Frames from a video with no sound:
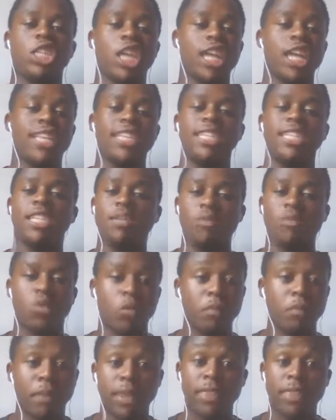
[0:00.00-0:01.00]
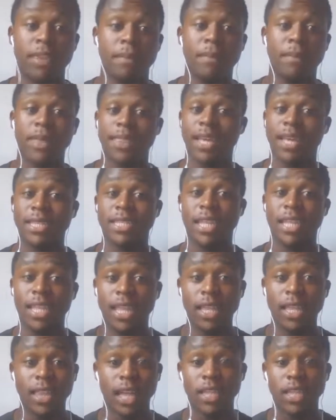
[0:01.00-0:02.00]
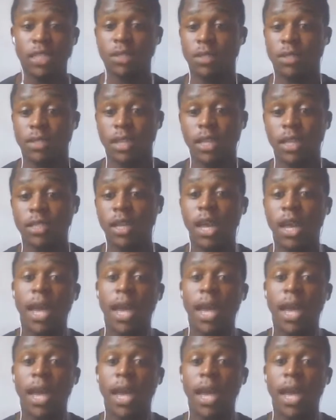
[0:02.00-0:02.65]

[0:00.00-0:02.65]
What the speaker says: Any team could beat them in that state,